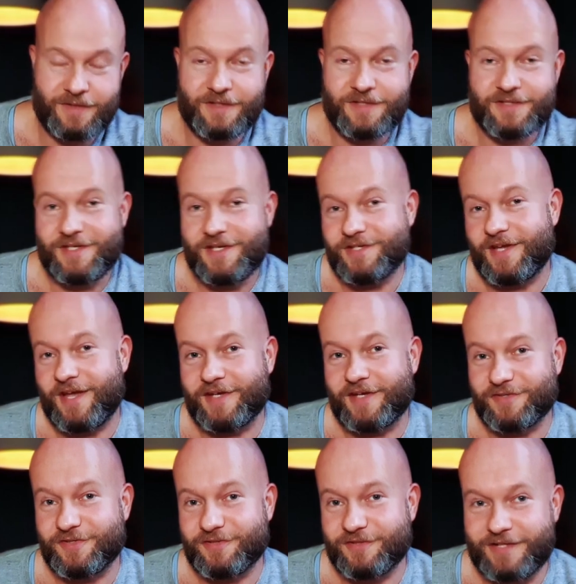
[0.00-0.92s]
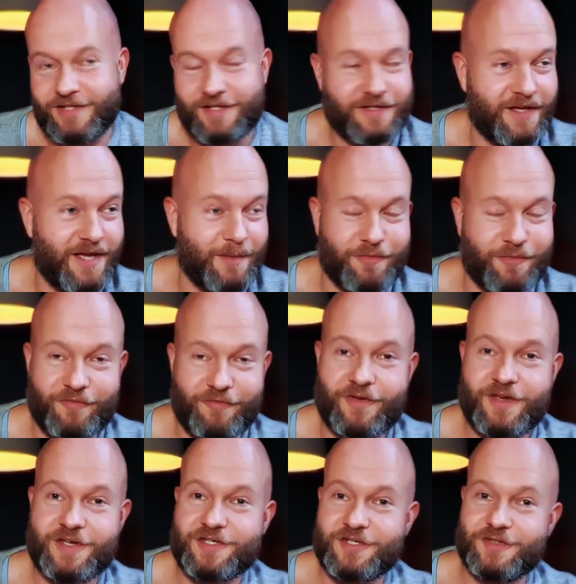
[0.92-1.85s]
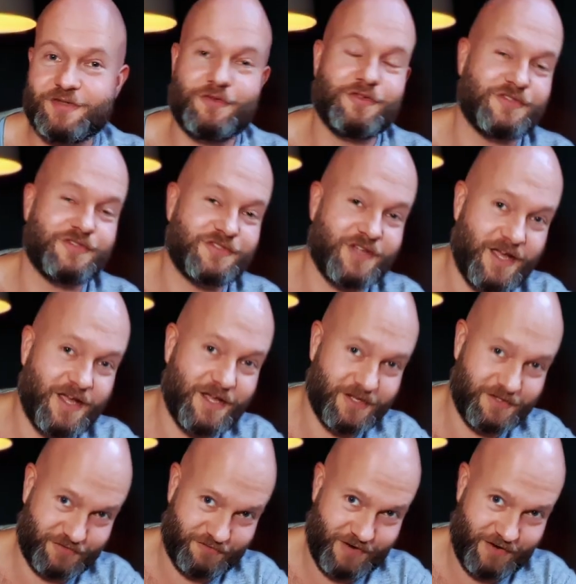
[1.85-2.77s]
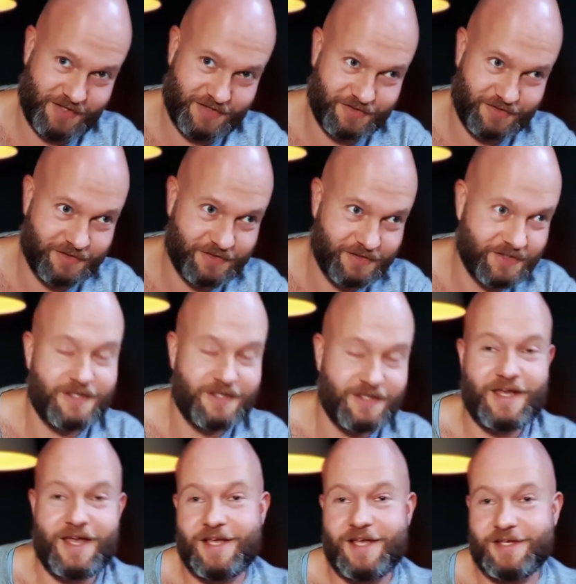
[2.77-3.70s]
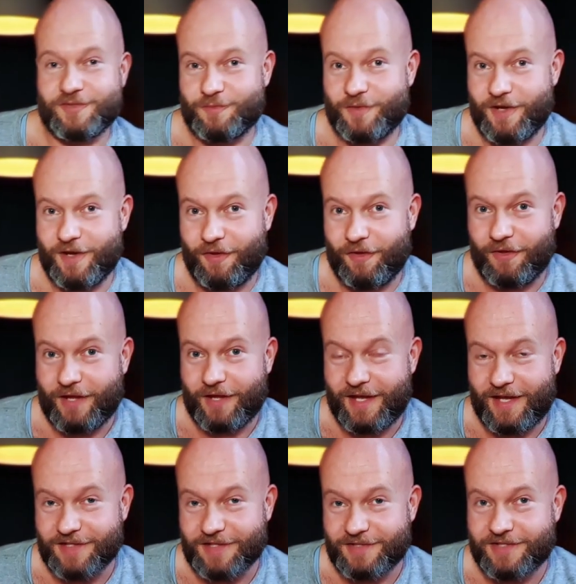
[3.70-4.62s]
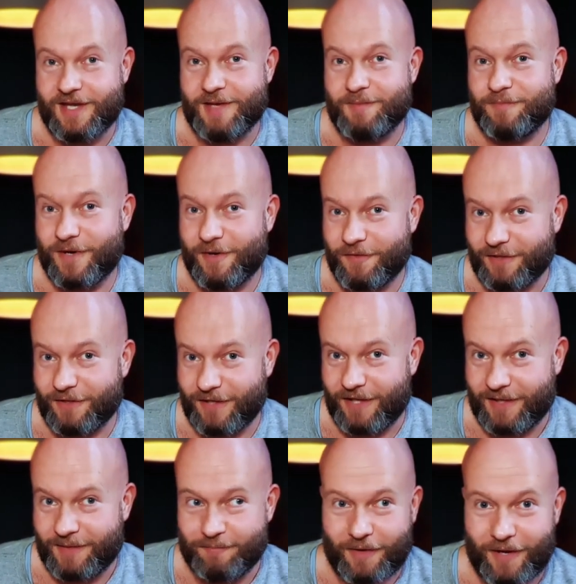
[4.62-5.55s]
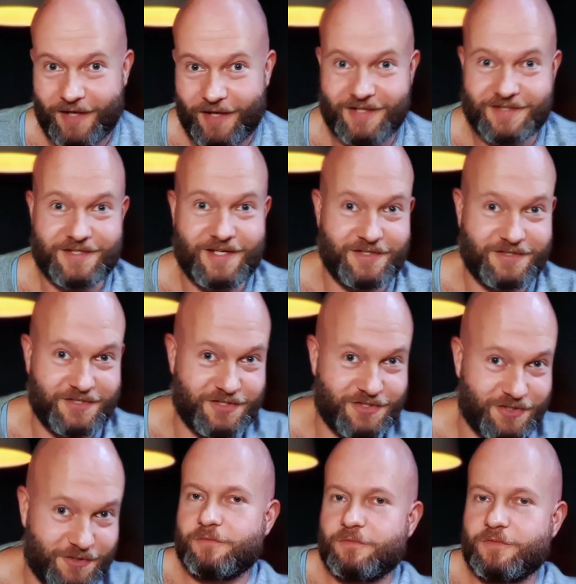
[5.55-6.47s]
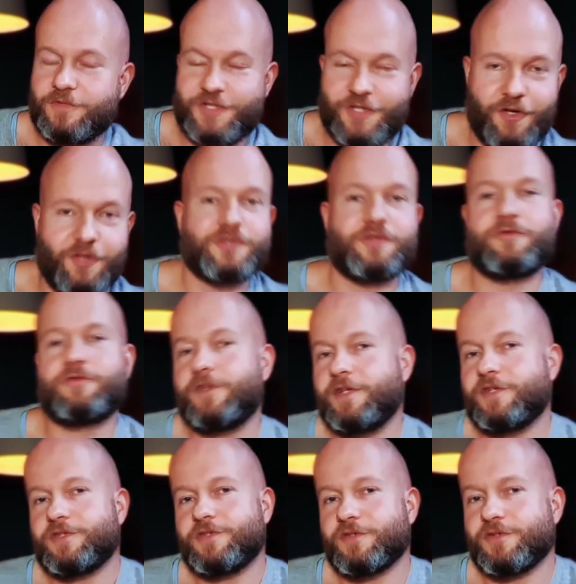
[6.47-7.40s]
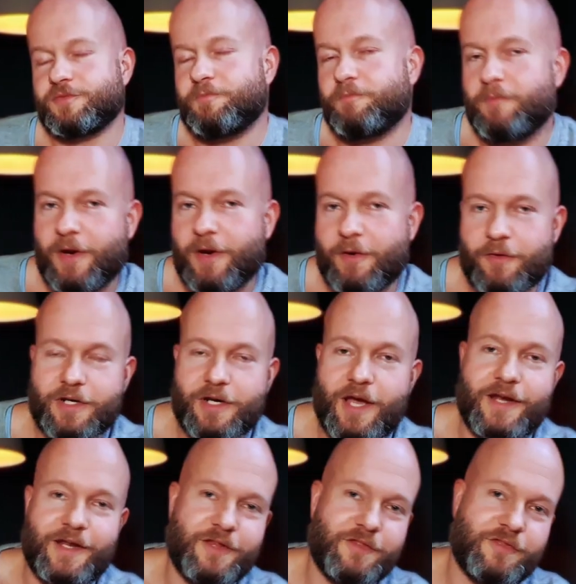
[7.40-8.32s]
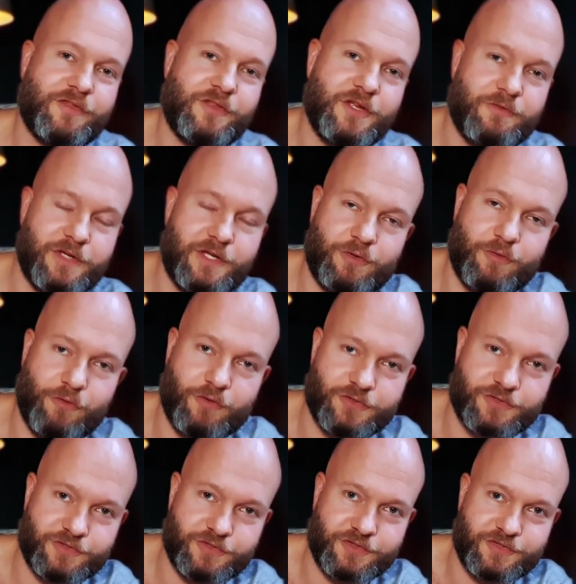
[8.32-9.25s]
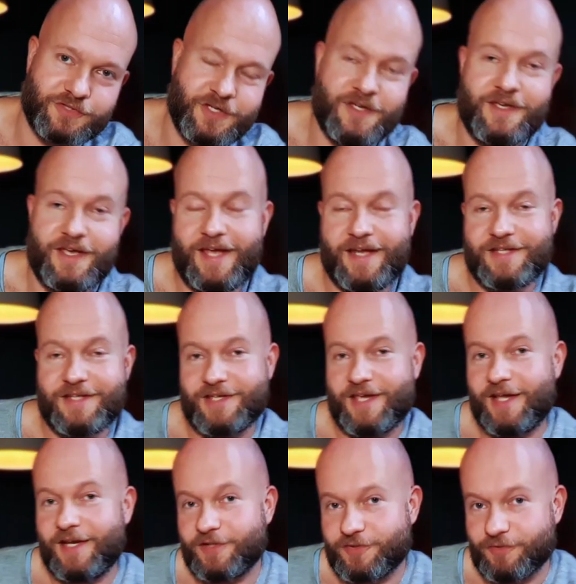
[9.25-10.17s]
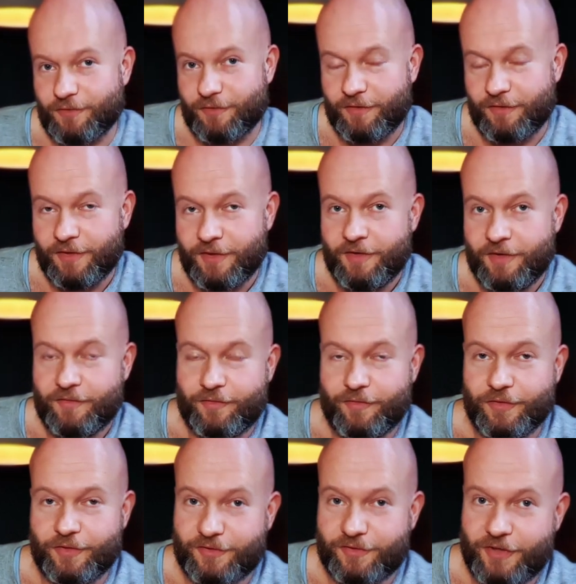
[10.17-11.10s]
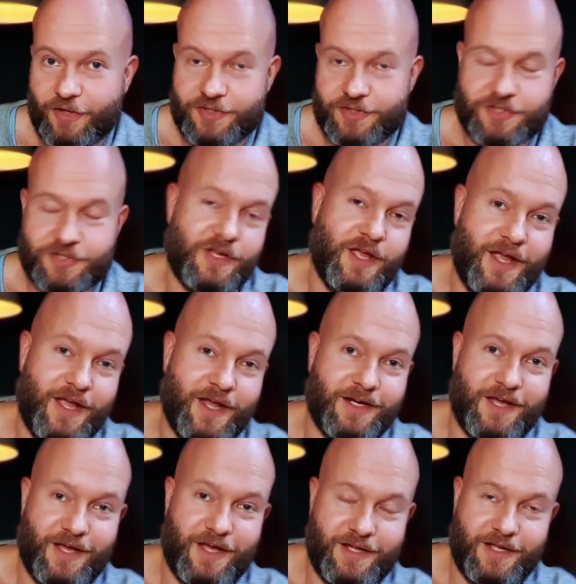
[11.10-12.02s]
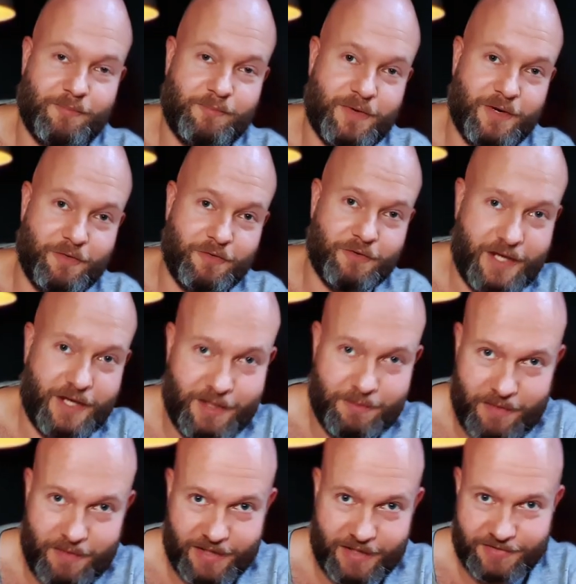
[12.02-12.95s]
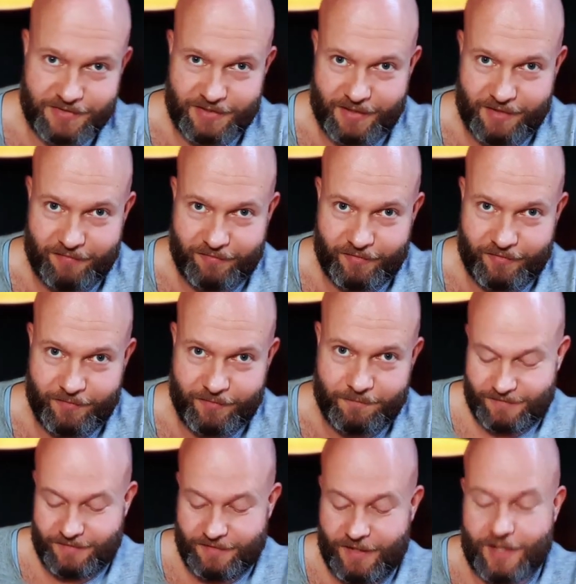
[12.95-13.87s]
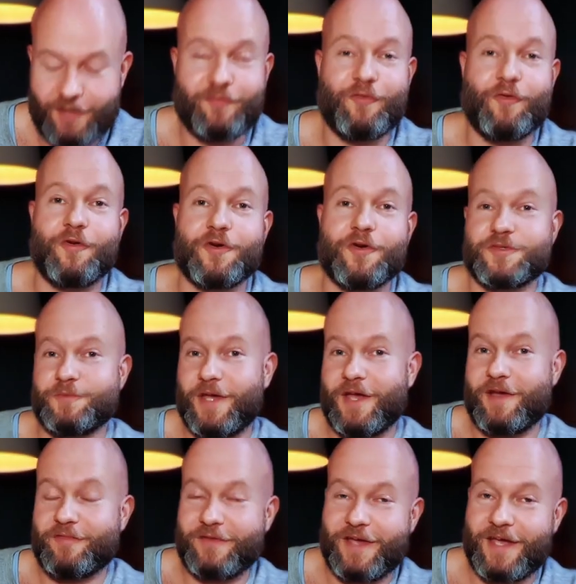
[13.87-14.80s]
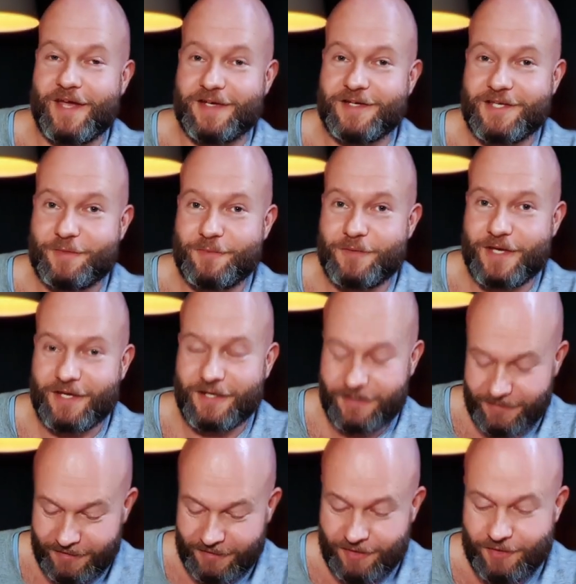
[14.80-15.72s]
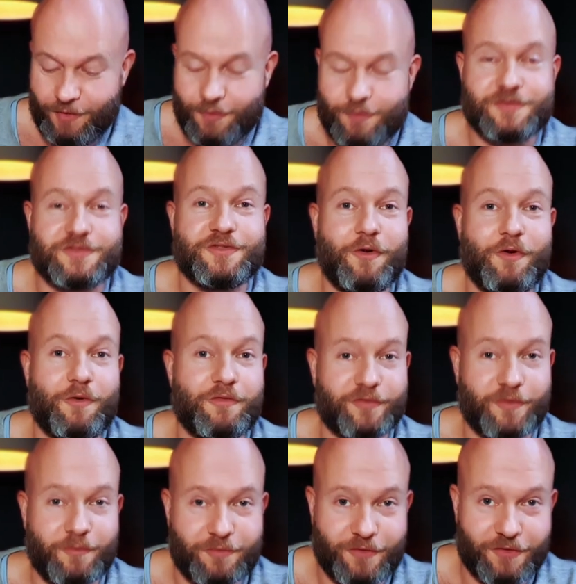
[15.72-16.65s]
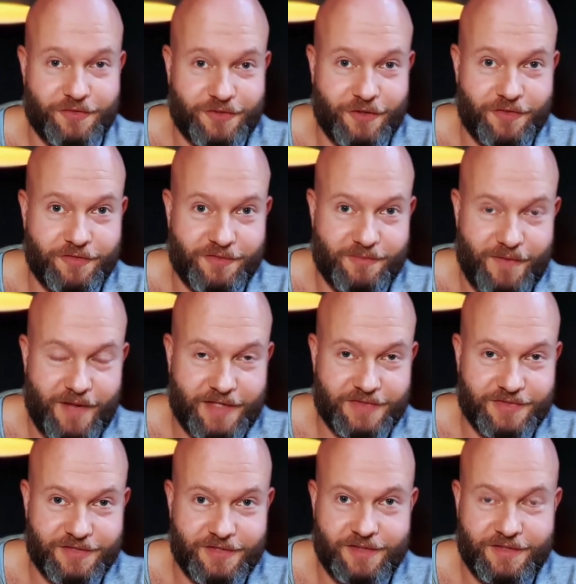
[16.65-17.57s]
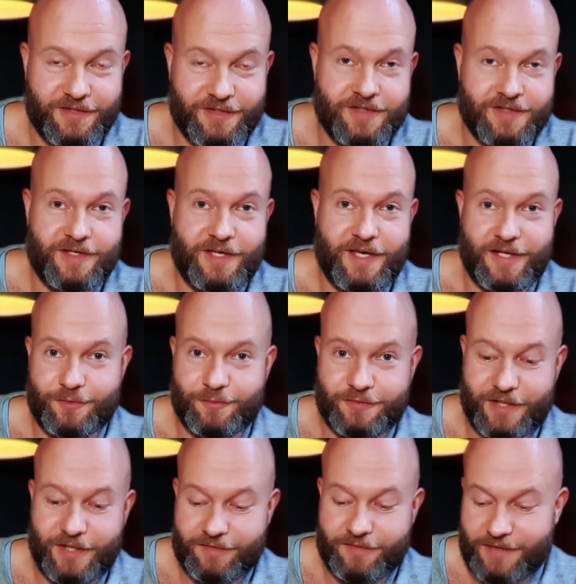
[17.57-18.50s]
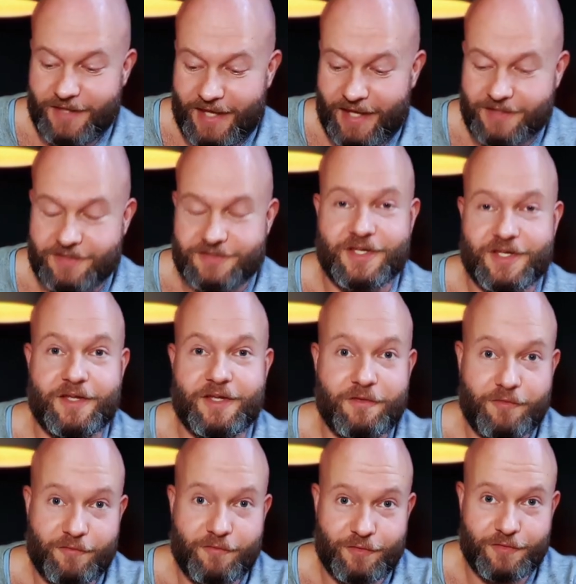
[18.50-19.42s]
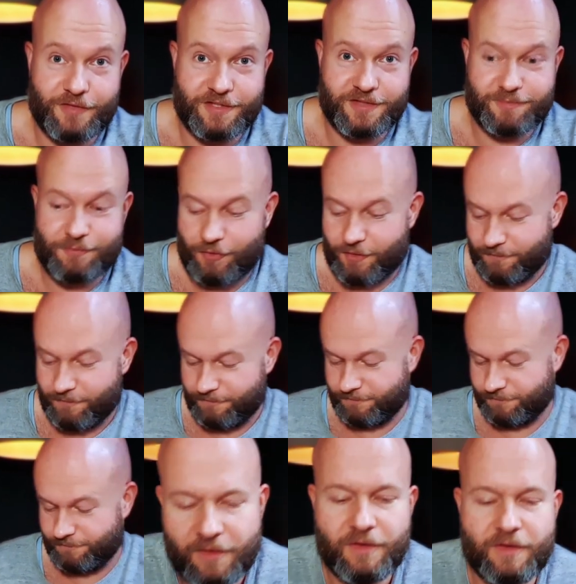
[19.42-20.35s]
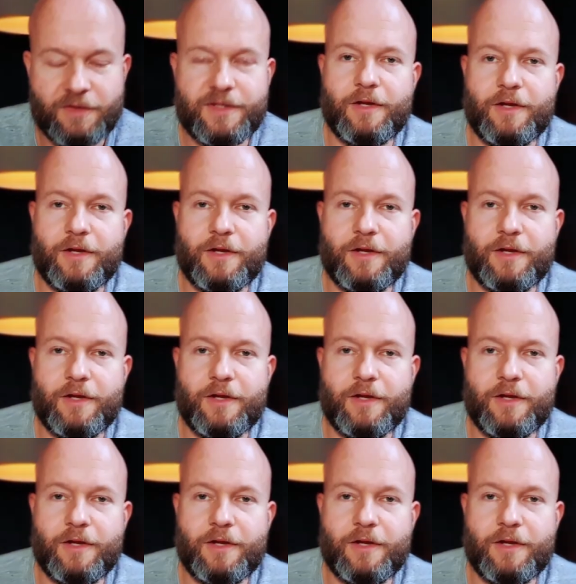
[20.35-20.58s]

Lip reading: She is actually a professional science writer, as well as a paragliding pilot and teacher. She also teaches paragliding theory courses and is editor for the Dutch hang gliding and paragliding magazine Lift. And of course, we have Ed Ewing, who is known from Cross Country Magazine and who did the editing for this book. Now,